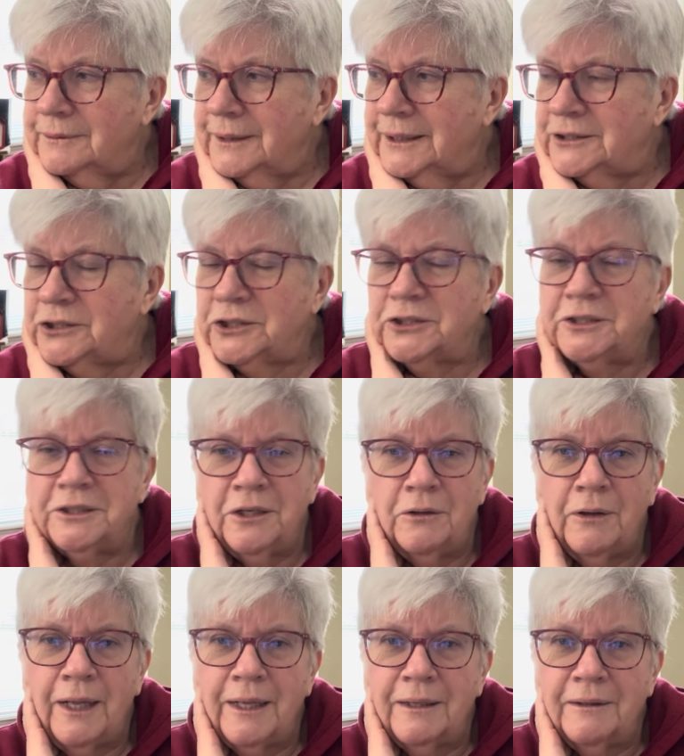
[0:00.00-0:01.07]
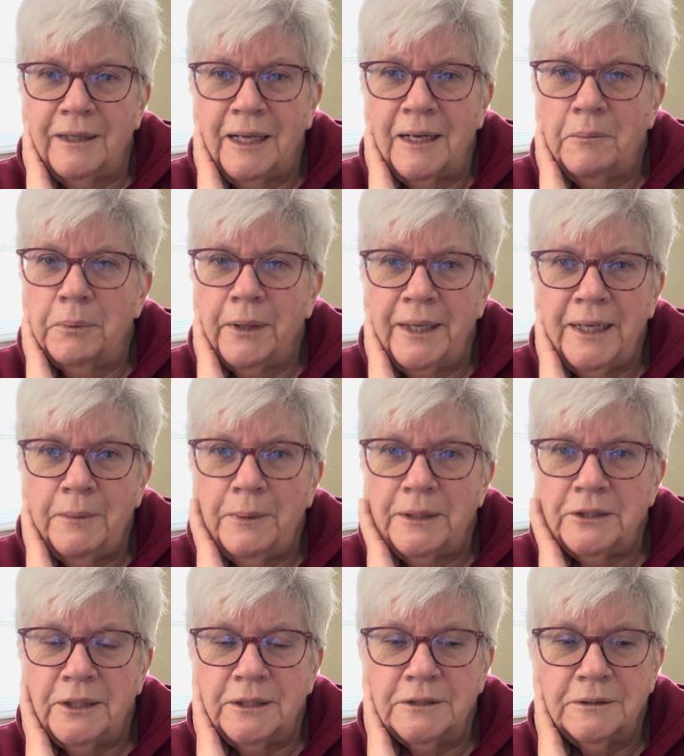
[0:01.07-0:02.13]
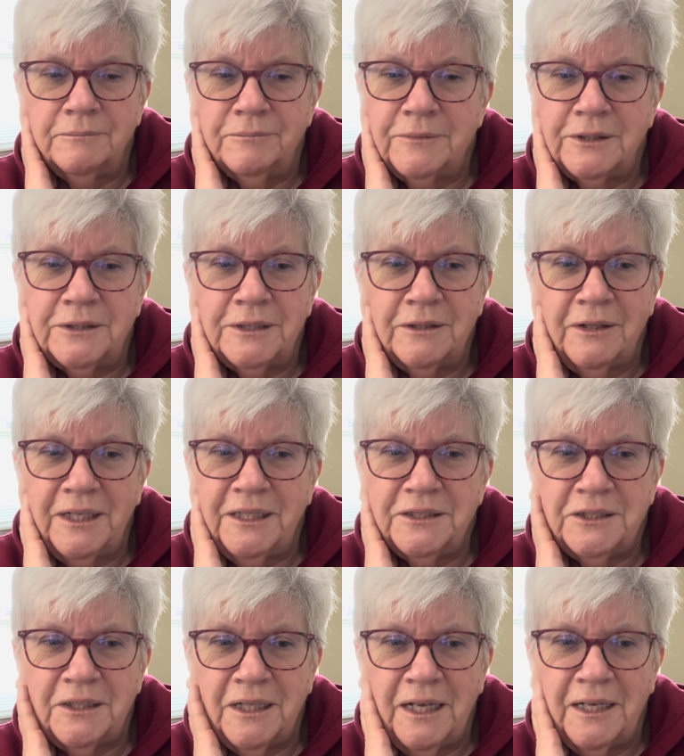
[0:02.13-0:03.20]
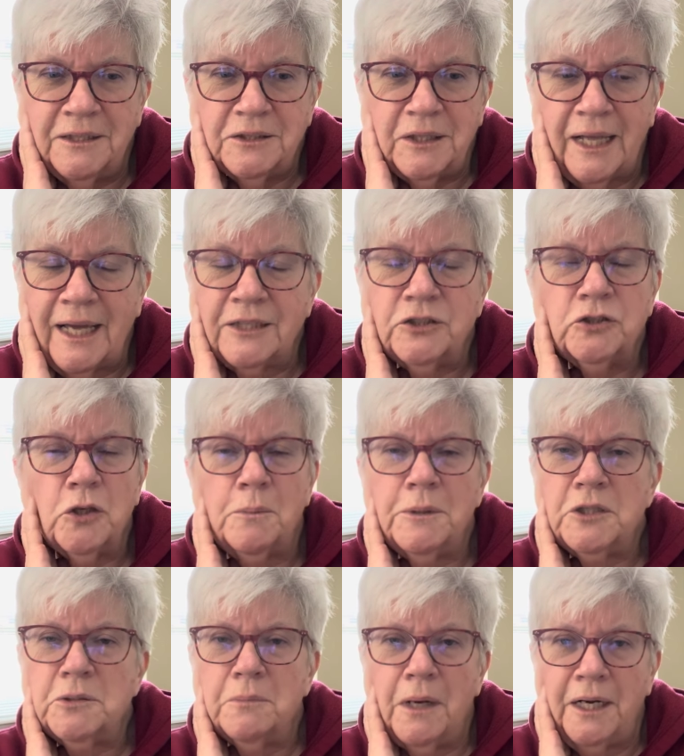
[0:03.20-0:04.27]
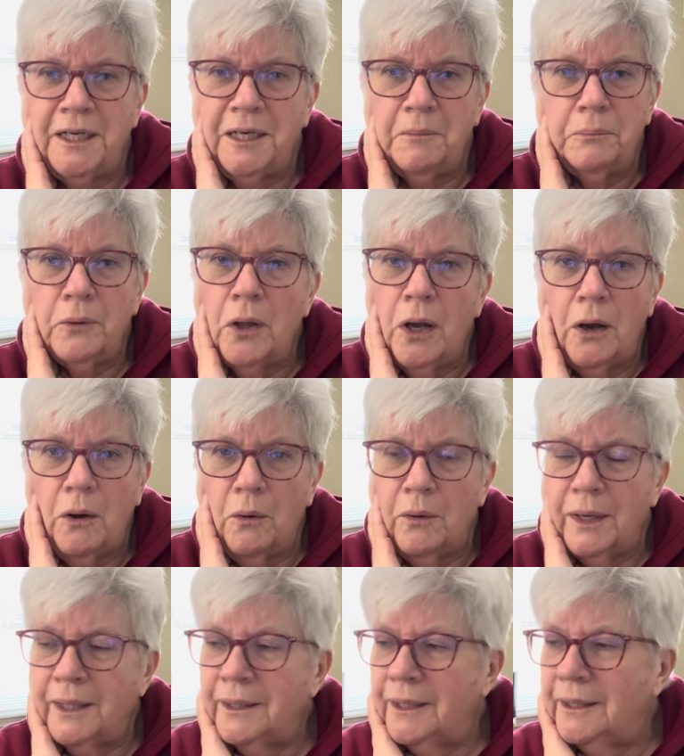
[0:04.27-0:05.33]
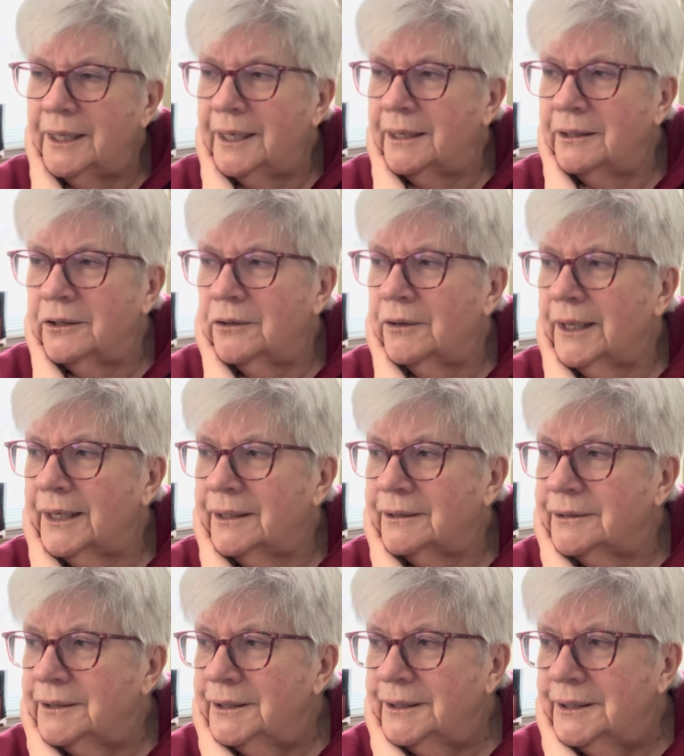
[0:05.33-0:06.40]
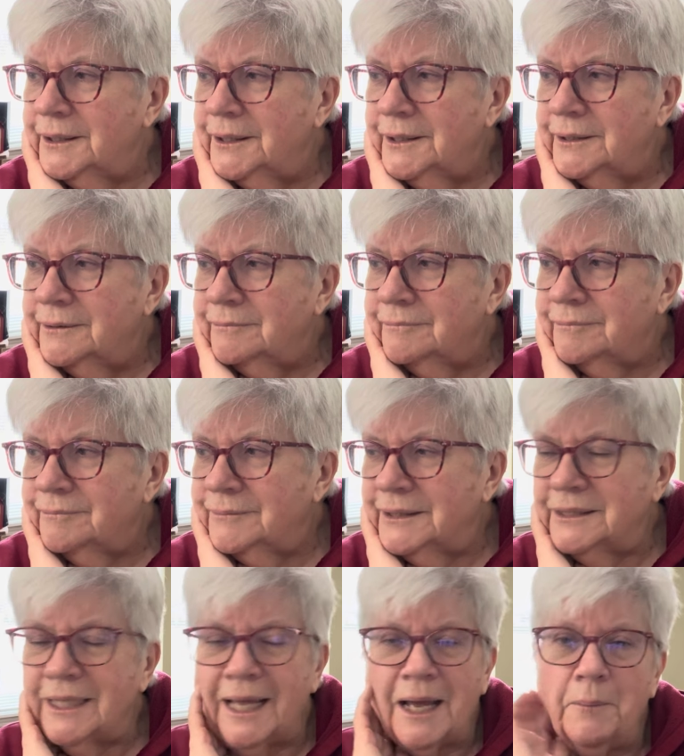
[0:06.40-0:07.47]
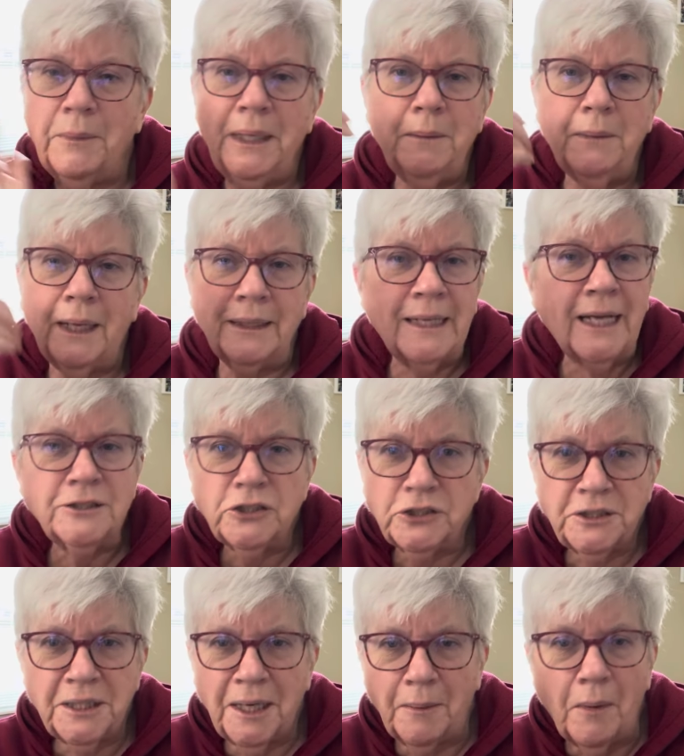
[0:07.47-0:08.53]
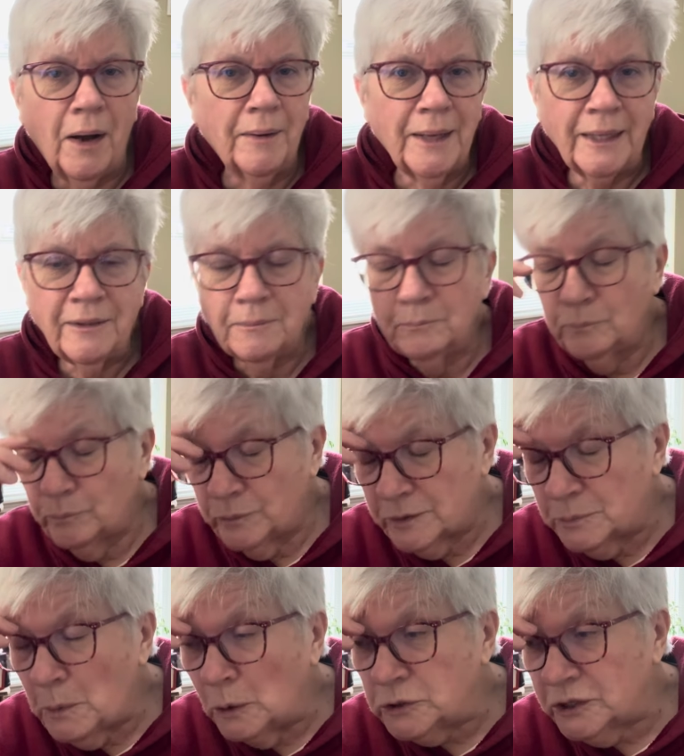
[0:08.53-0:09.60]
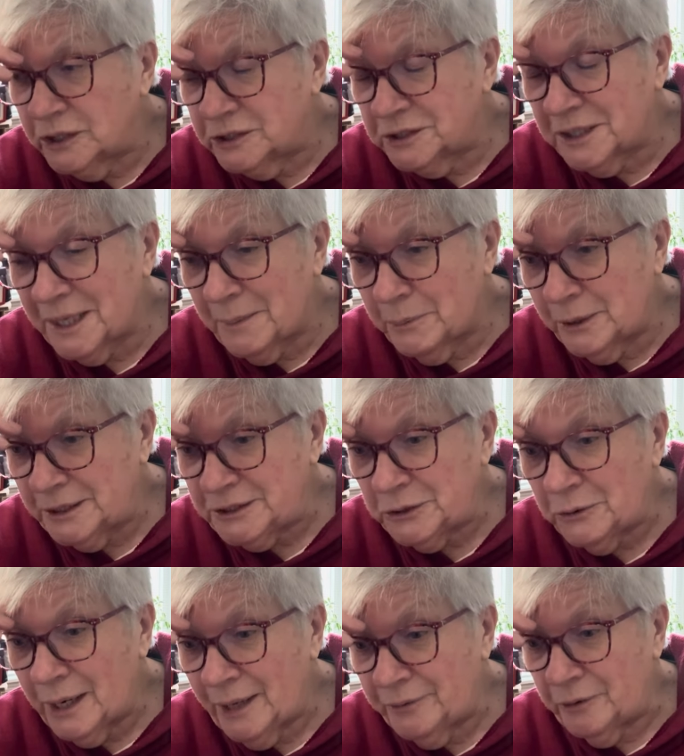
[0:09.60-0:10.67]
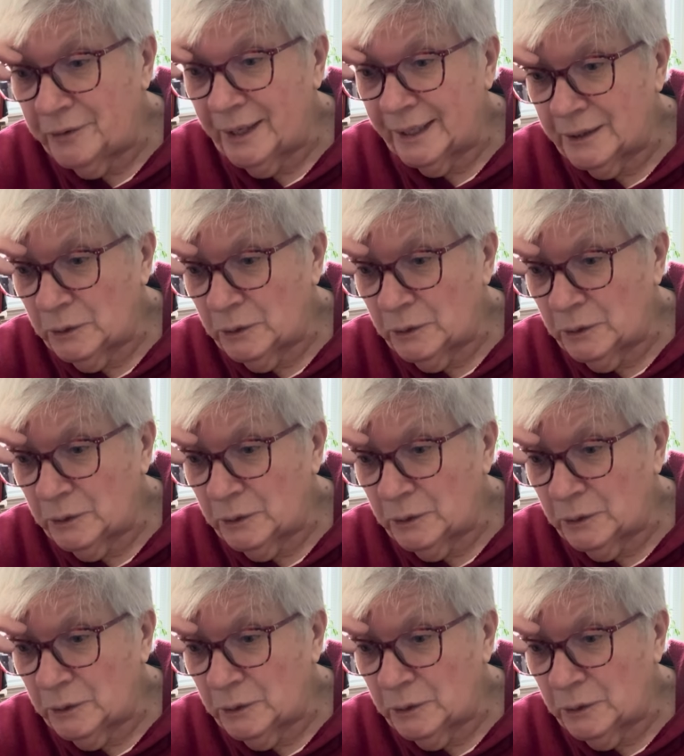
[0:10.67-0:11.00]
it's just, you know, like they complain about the the silliest things. They got so much money to blow. And then they, you know, like, it's like a meme. Not just him. I, I most of the celebrities around there. Like,